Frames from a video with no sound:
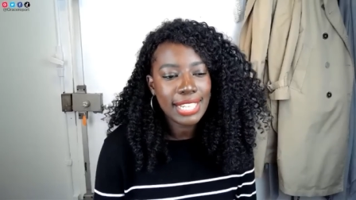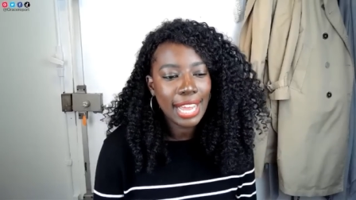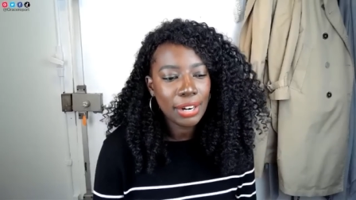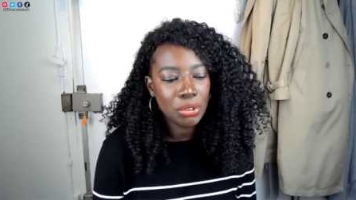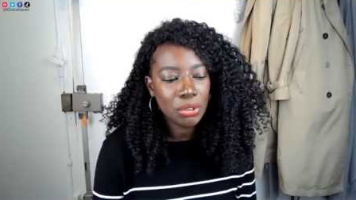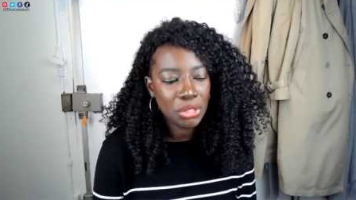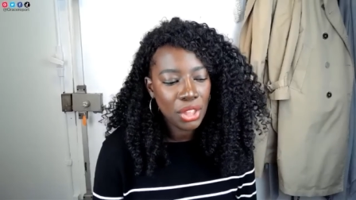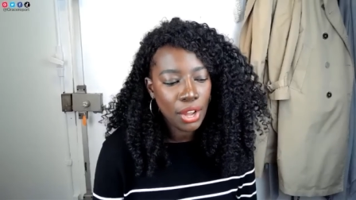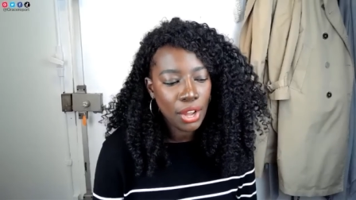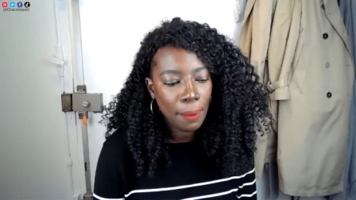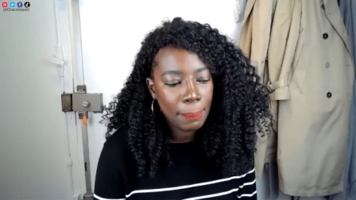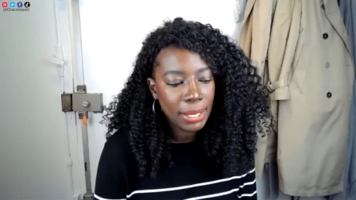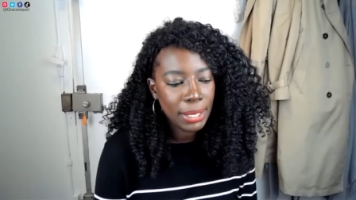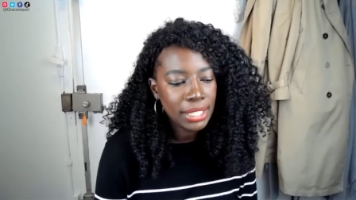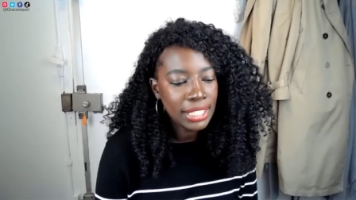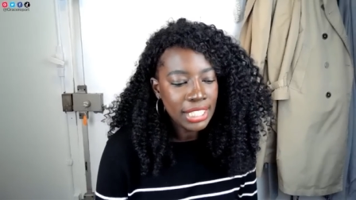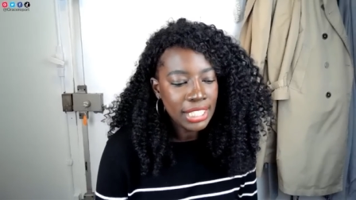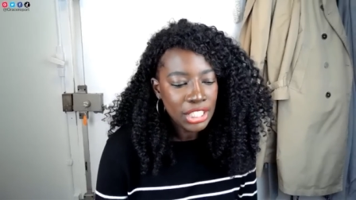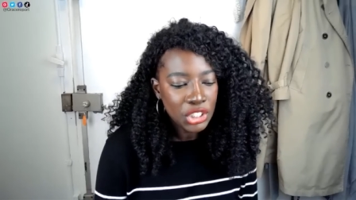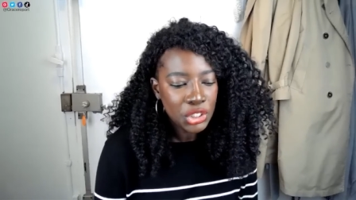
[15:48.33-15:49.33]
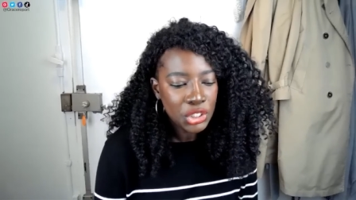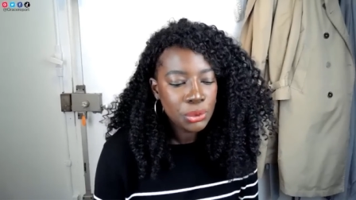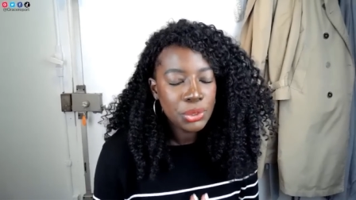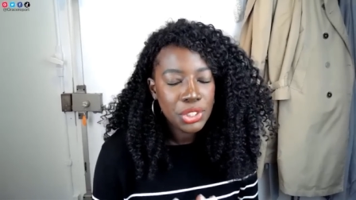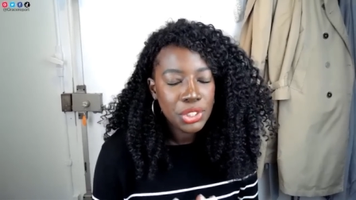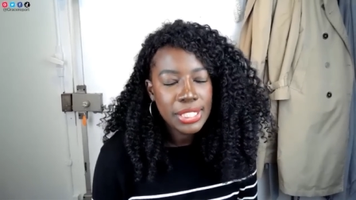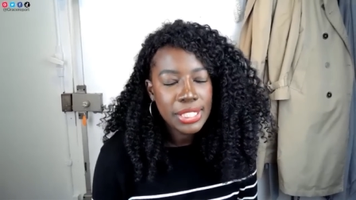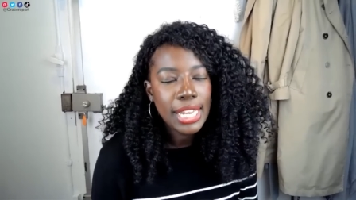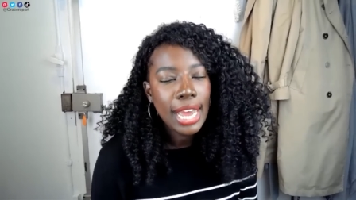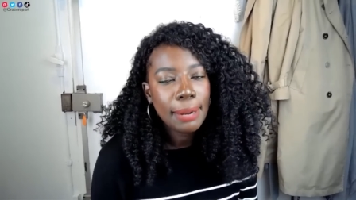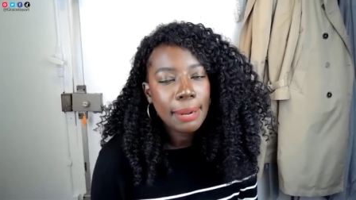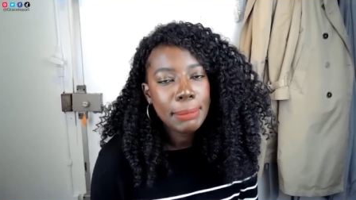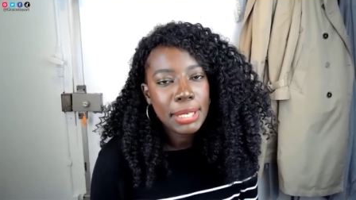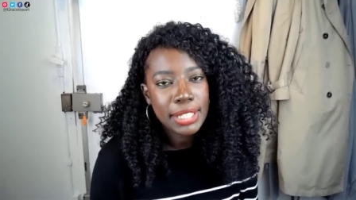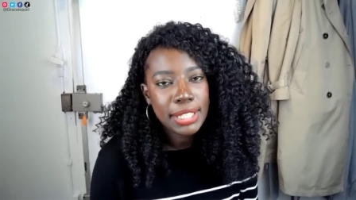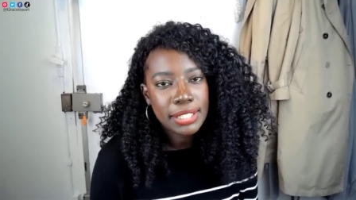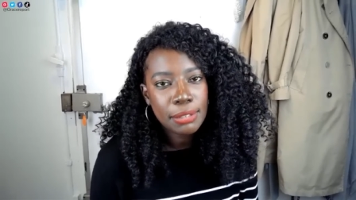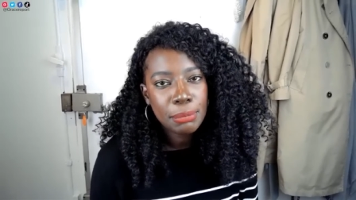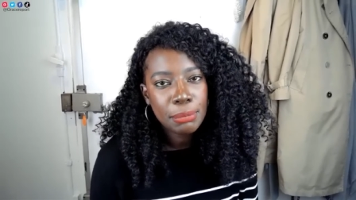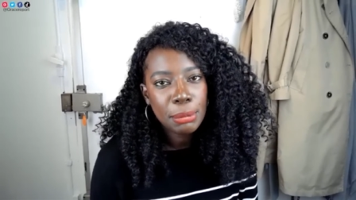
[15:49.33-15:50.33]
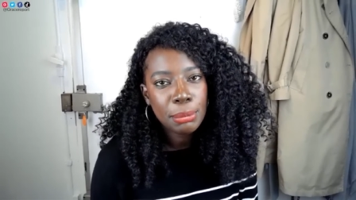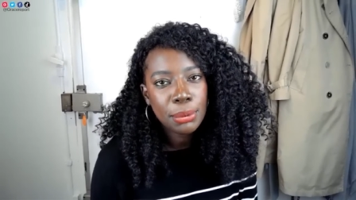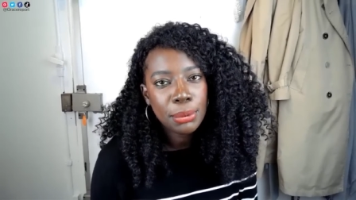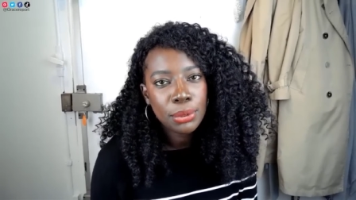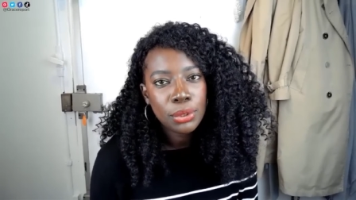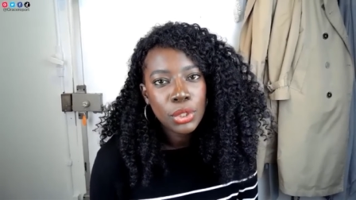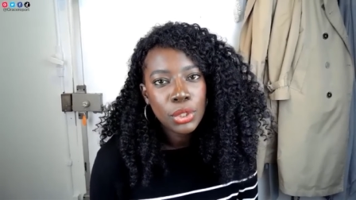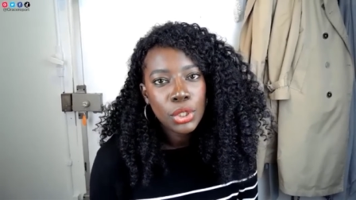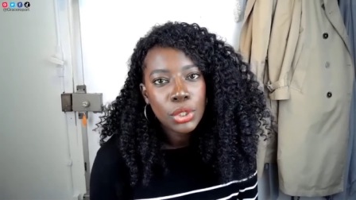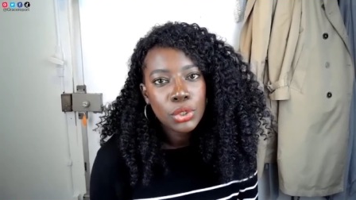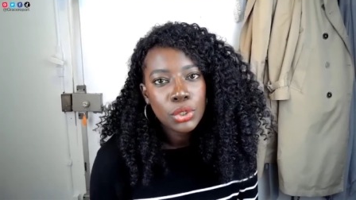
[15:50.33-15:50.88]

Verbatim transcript: I don't know, but she was just sad because some people,